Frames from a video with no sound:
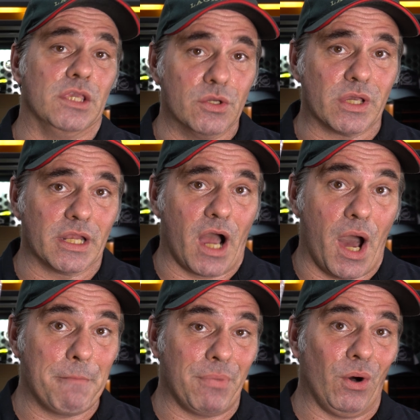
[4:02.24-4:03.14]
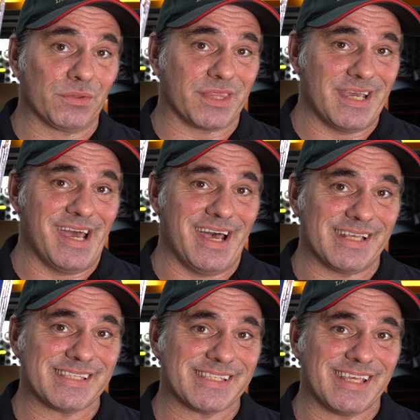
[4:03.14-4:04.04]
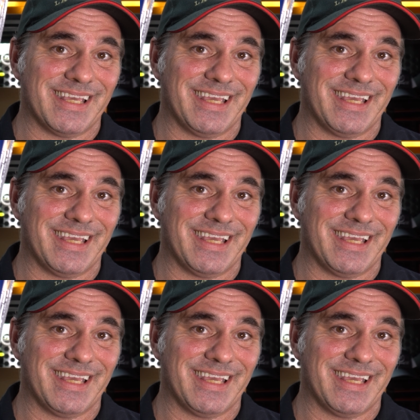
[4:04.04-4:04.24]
you can unbolt this